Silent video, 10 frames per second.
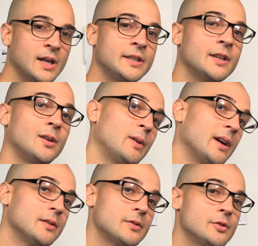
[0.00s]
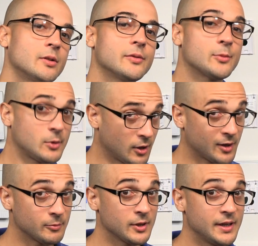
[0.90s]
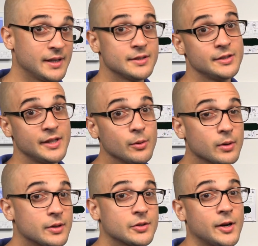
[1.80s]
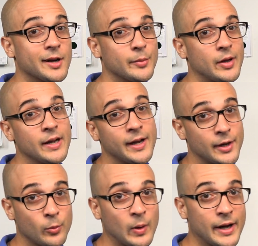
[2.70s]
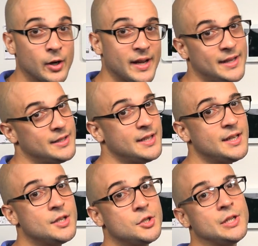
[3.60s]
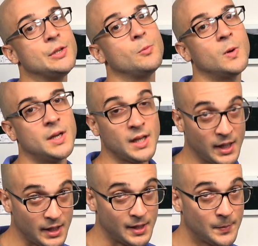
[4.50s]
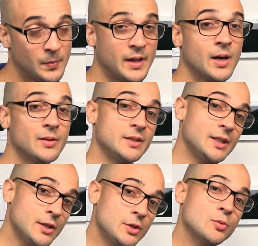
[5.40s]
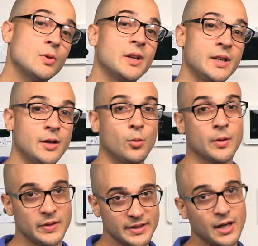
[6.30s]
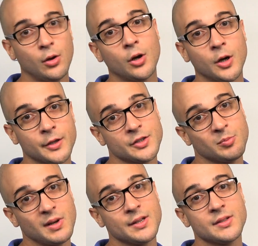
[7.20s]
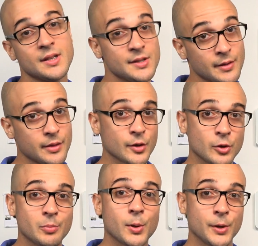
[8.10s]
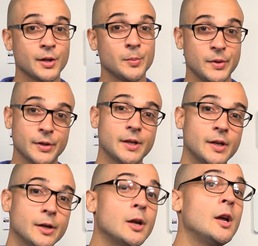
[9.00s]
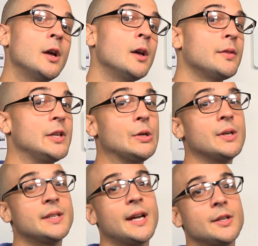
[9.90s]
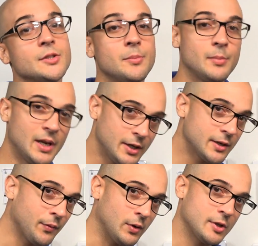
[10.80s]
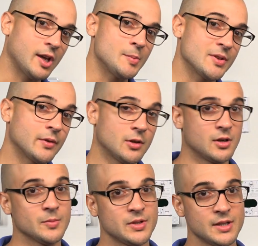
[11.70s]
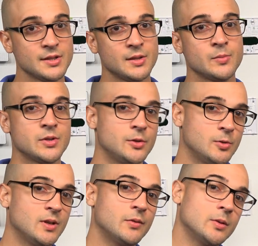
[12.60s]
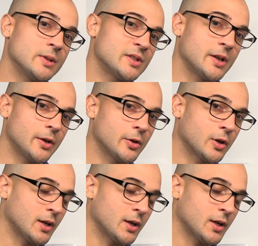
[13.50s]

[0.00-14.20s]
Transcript: Hi DIY wires, Joey from Alarm Grid, and today we're going to talk about how to wire a TG1E. Now the TG1E or the Telguard Express is a third-party communicator that you can attach to many different types of alarm systems to give you a cellular